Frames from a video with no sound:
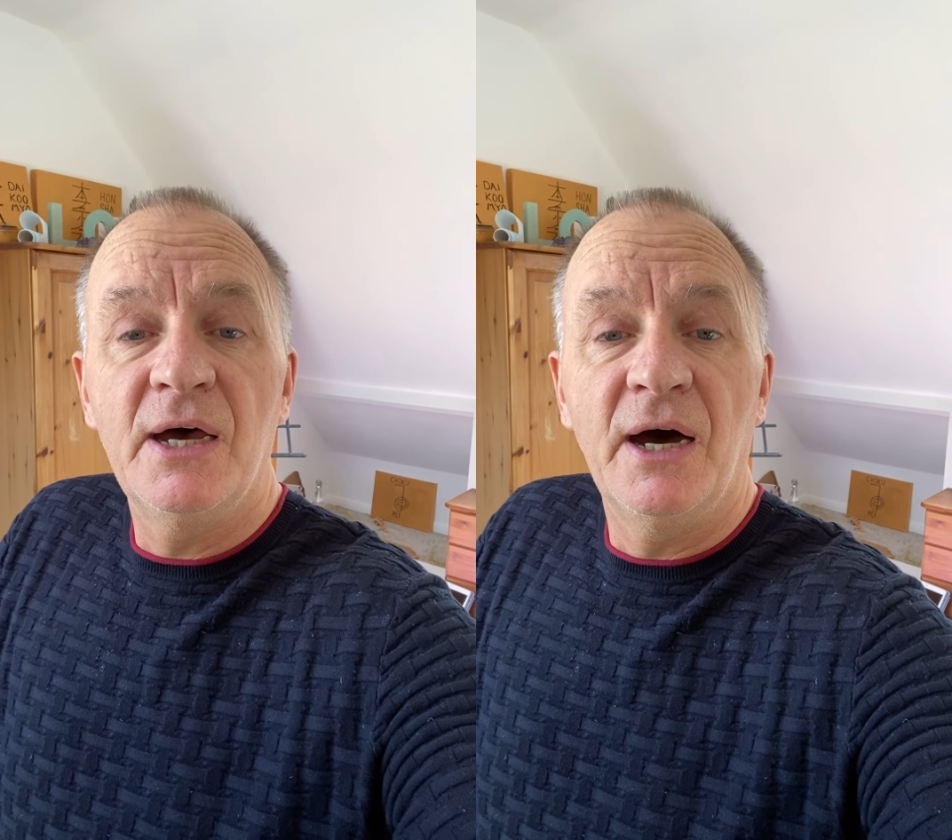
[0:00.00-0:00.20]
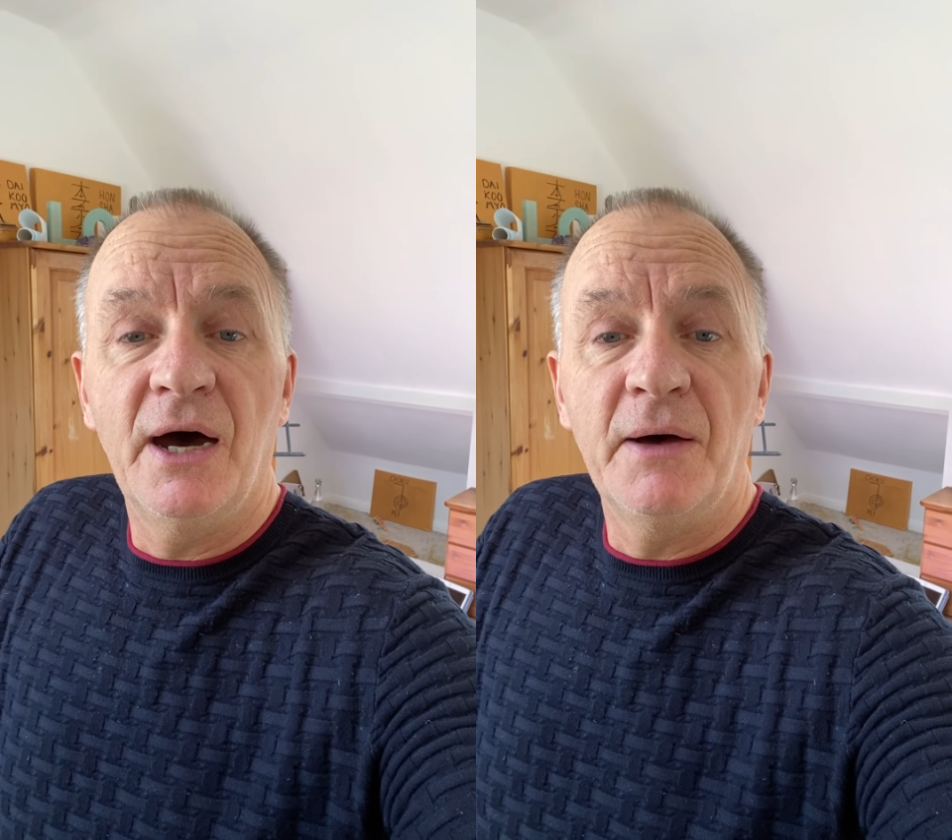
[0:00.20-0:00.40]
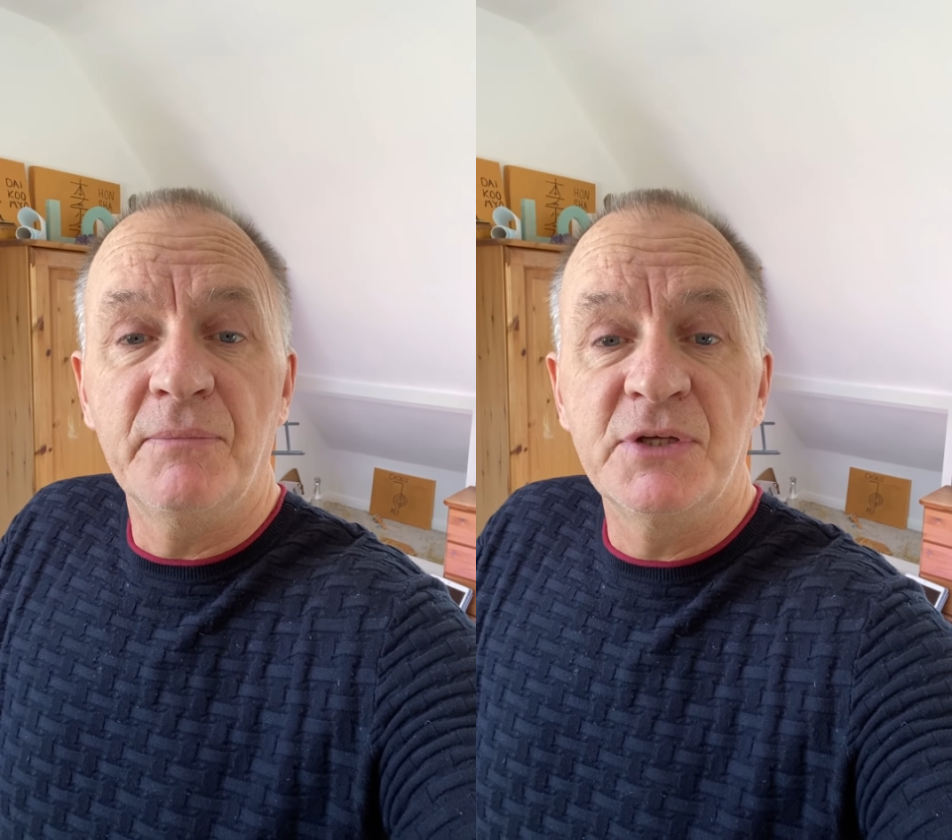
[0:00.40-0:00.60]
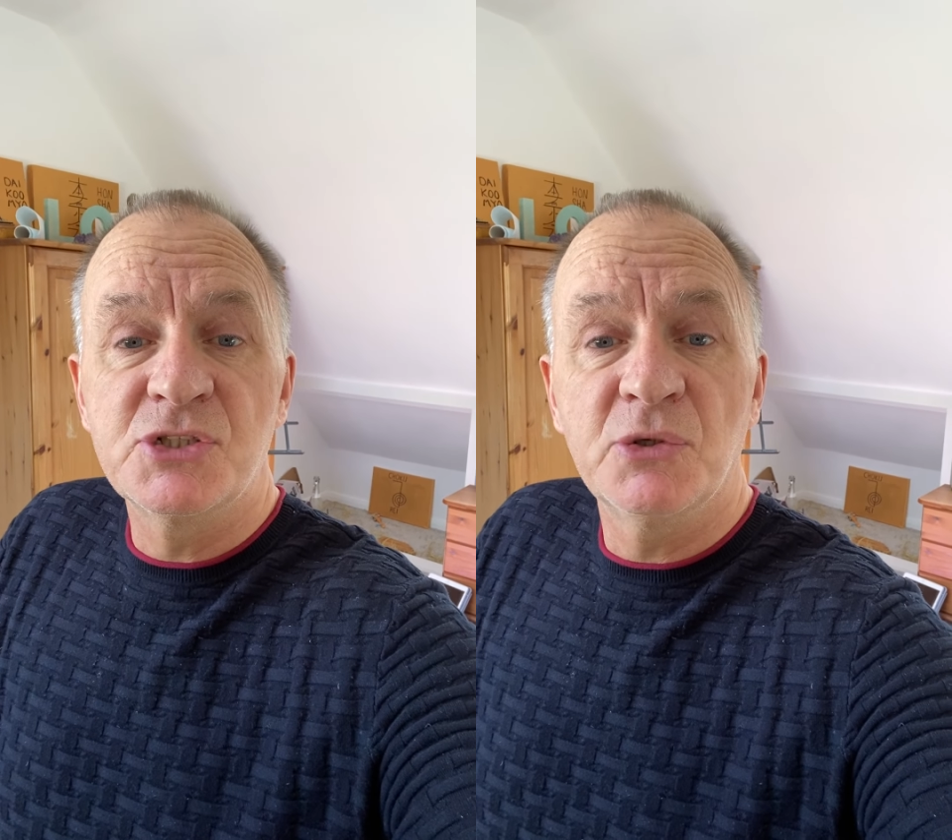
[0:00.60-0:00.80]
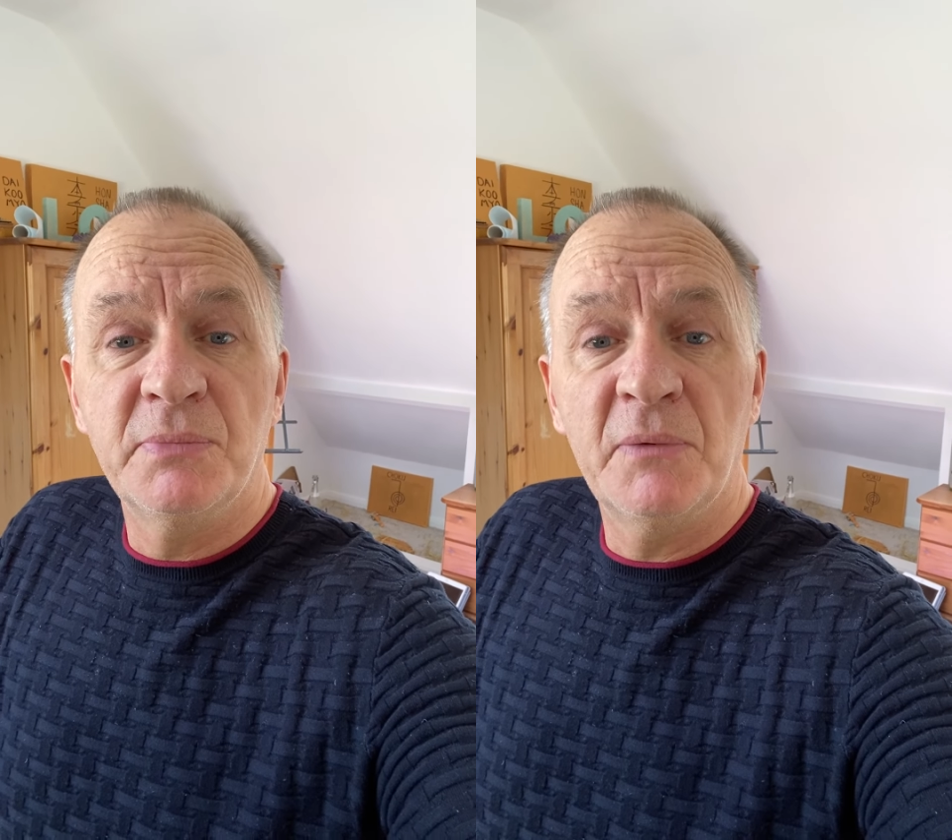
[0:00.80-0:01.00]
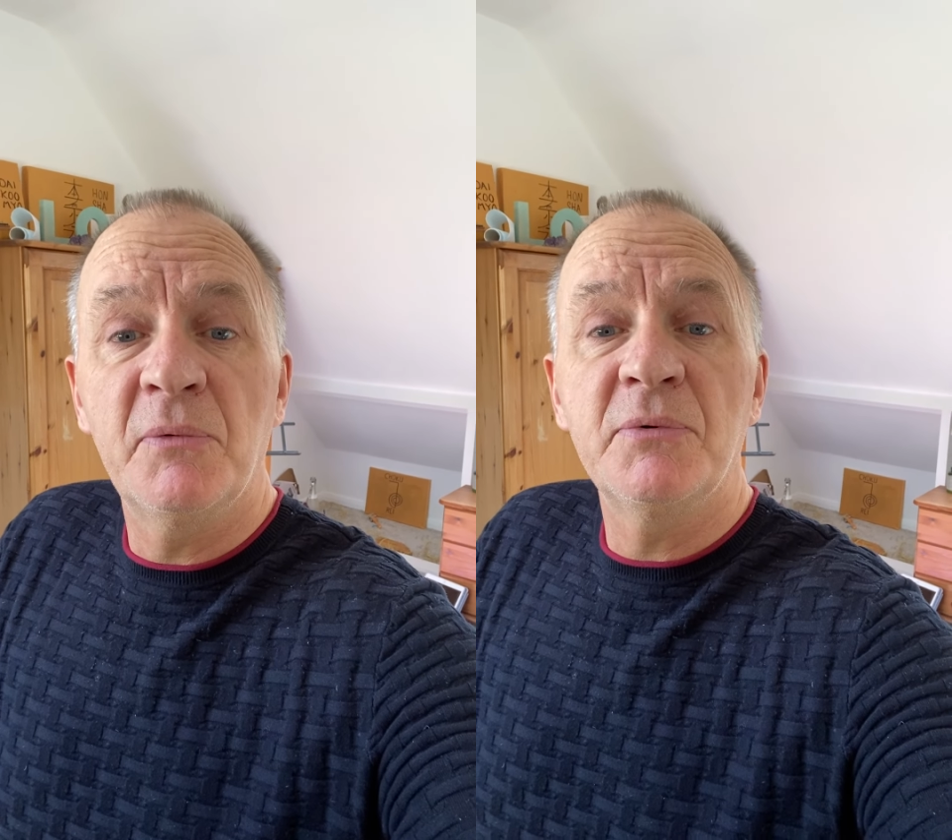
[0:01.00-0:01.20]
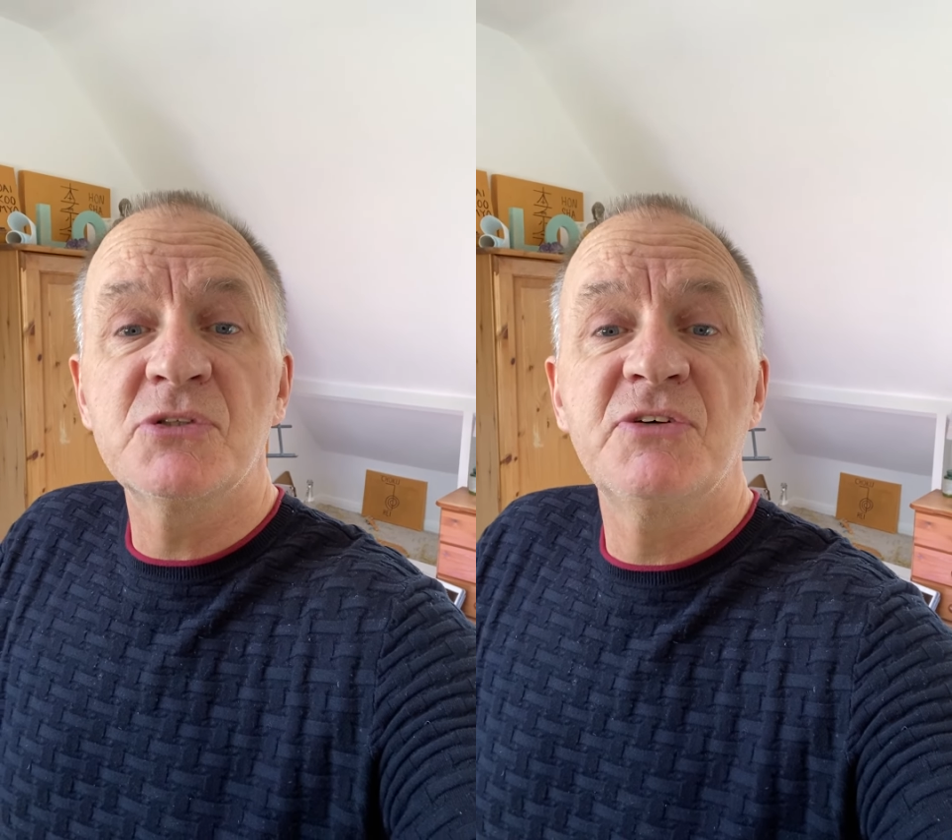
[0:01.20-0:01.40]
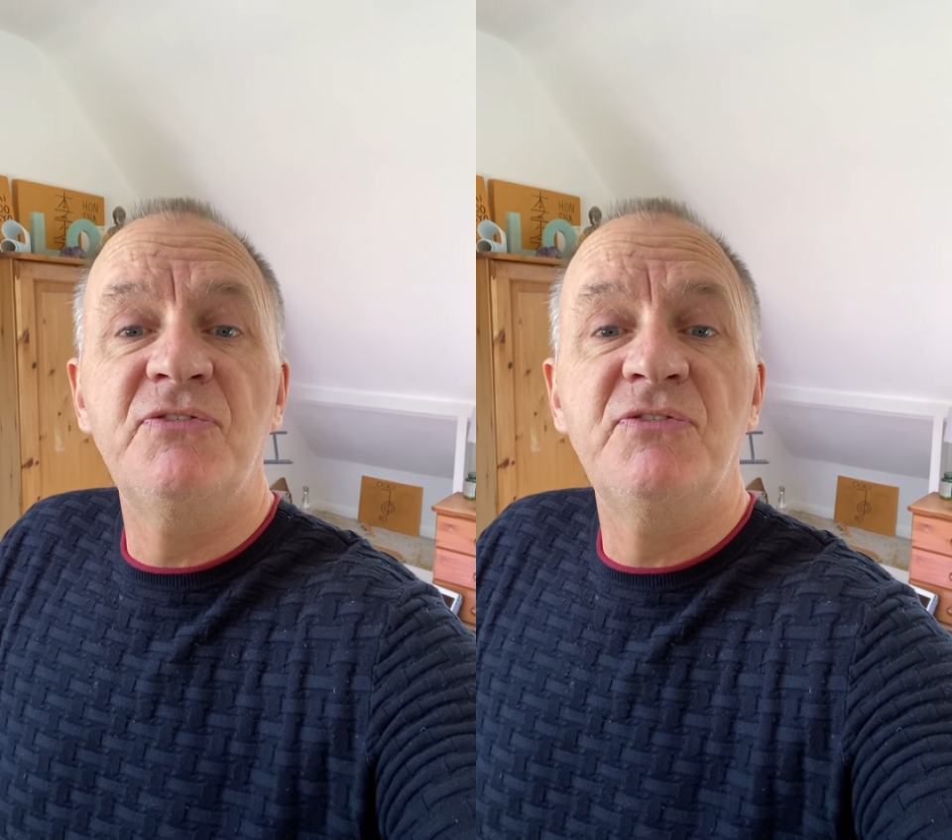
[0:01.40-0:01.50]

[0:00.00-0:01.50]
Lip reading: The subliminals are